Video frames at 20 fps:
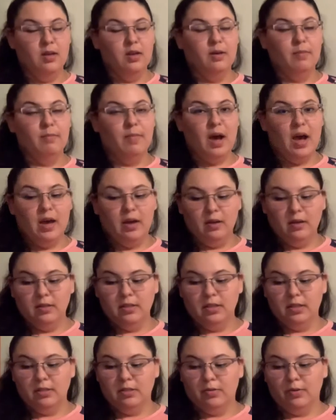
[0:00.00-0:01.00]
Mild
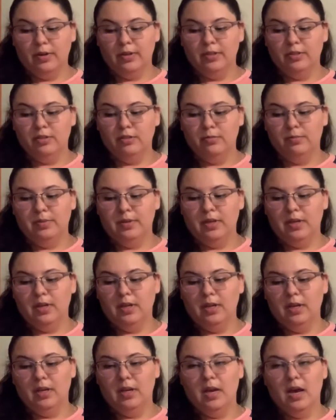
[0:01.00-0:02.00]
is going to
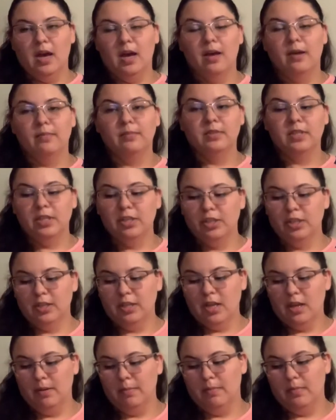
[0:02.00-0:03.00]
be teaching
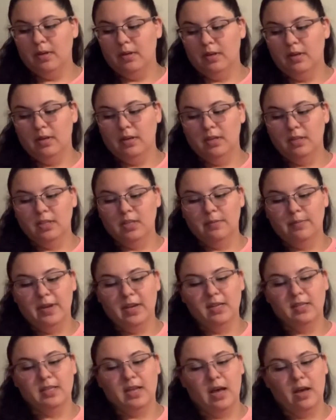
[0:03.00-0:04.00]
them to
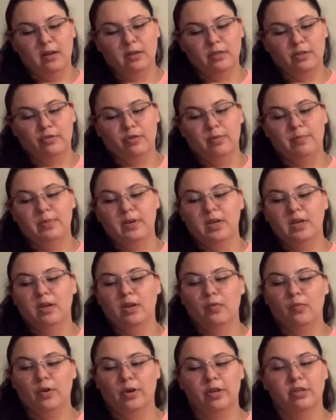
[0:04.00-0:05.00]
make sounds or
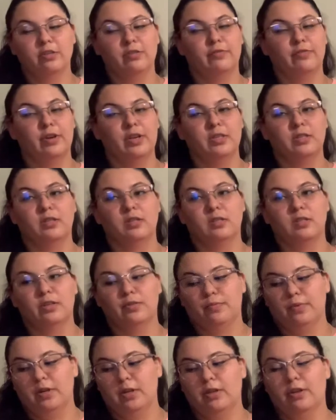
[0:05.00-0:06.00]
repeating words or phrases to
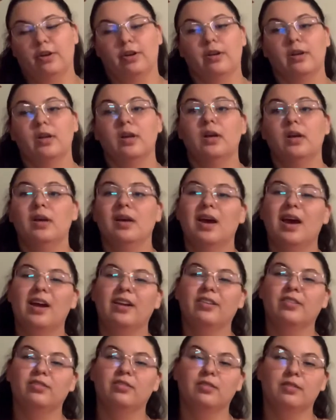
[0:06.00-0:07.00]
relearn how
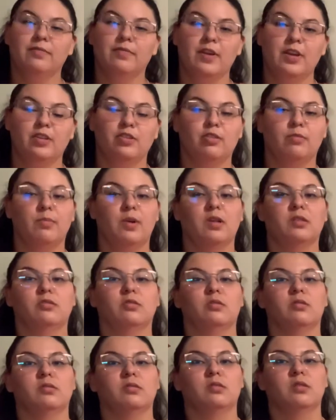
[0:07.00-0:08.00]
to use the facial
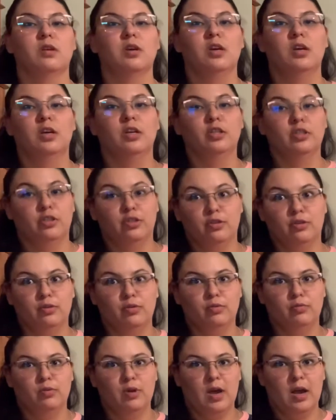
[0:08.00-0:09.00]
muscles
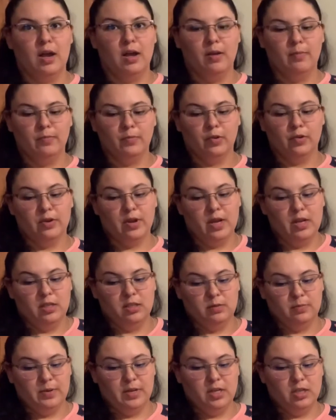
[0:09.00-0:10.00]
to create
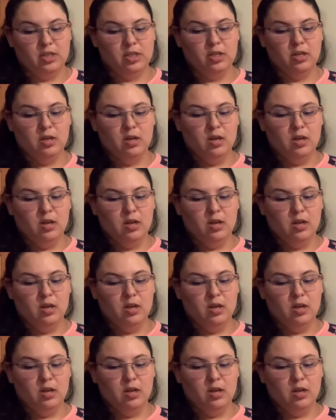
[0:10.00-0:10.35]
speech.